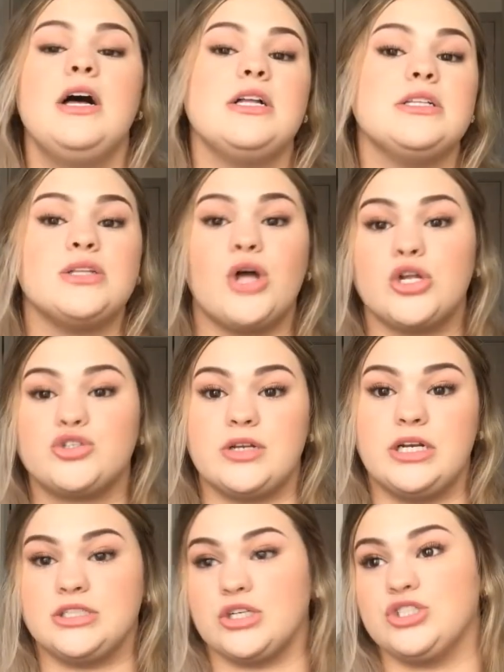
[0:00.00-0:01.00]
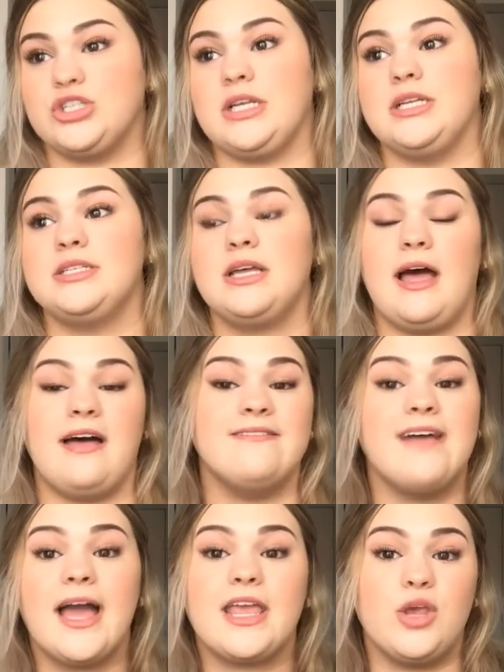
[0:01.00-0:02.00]
laundry detergent, a
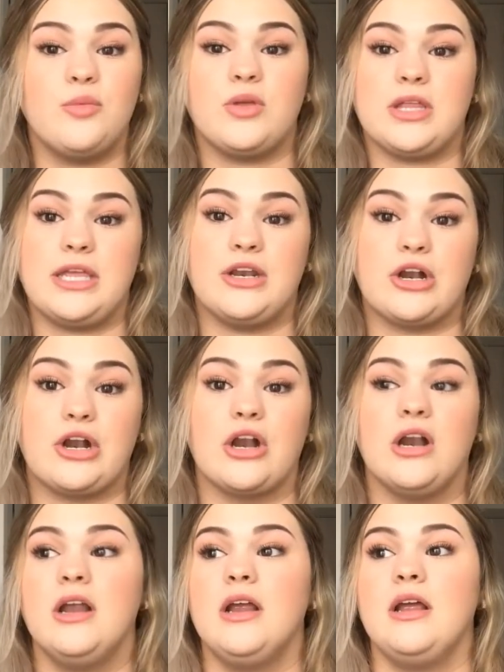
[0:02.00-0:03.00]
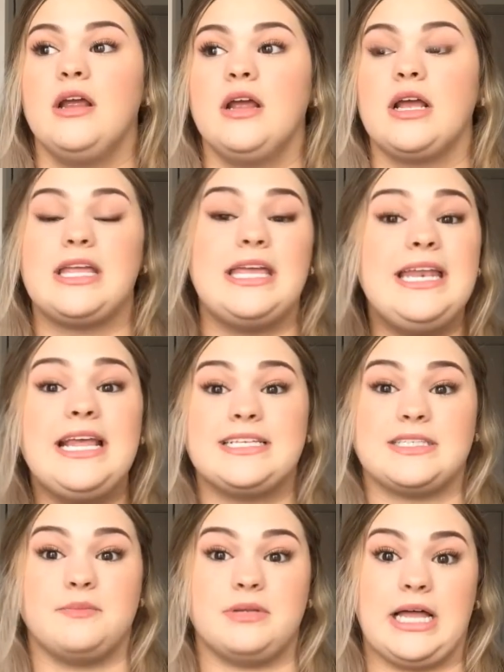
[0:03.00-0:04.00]
vacuum cleaner, cleaning
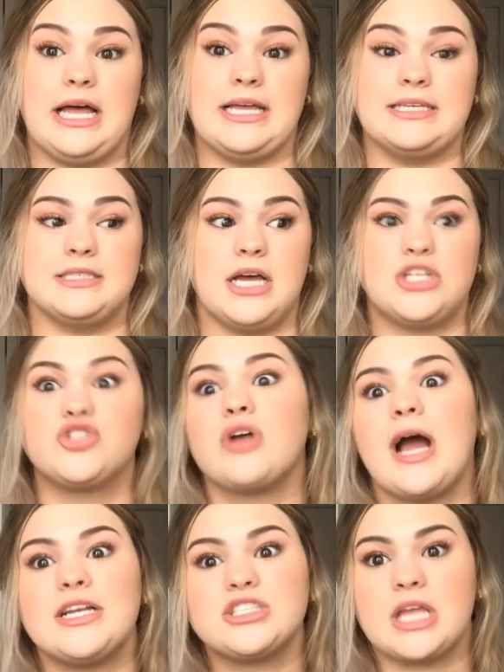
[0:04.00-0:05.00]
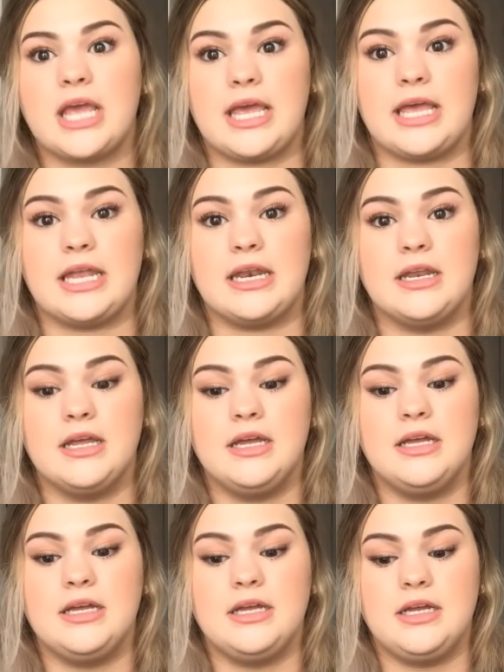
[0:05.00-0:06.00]
supplies, a trash can,
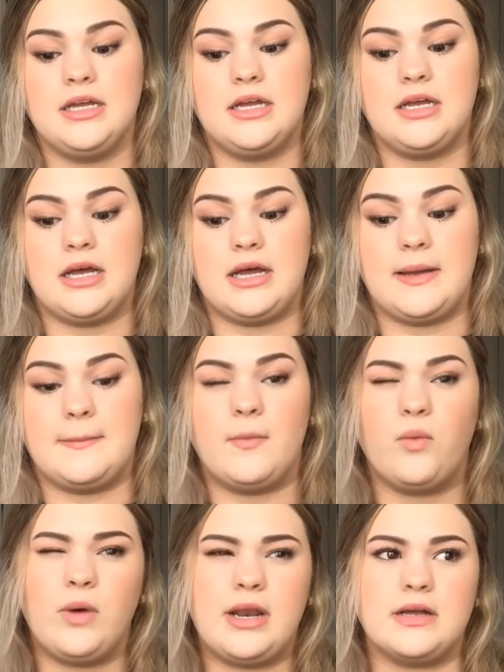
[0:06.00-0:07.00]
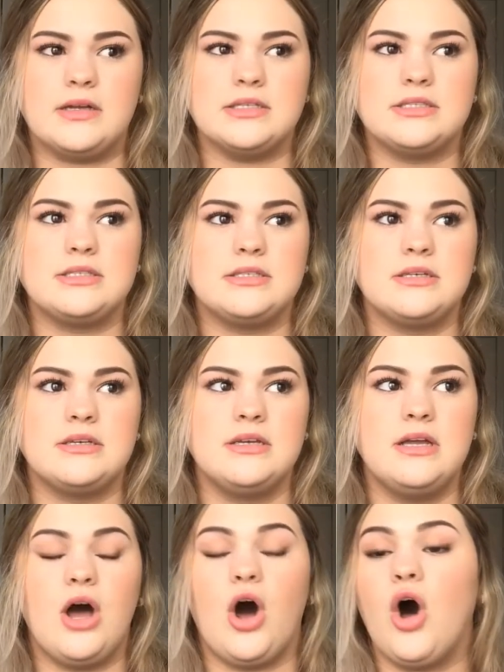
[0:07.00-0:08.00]
what else?
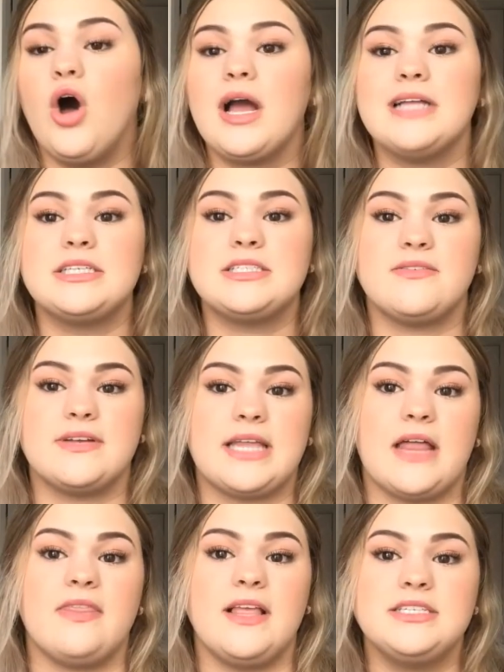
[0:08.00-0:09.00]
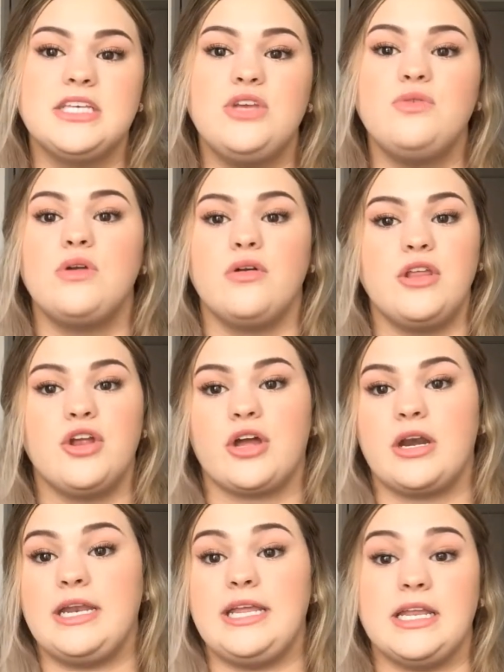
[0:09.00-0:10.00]
All kinds of stuff like that. Things that you know that you're
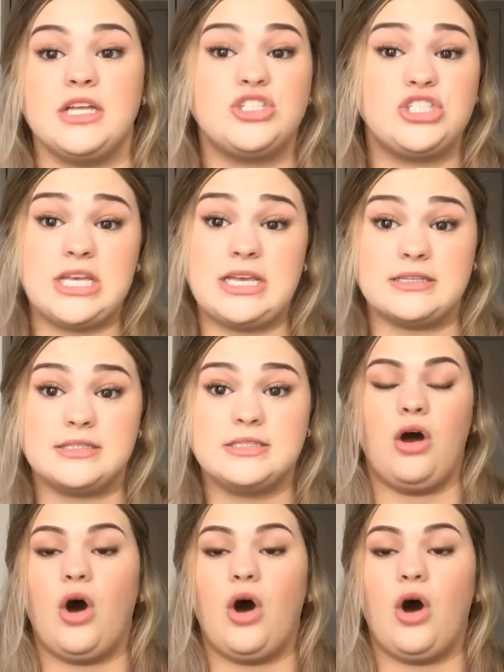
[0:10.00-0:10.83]
gonna need. Sheets.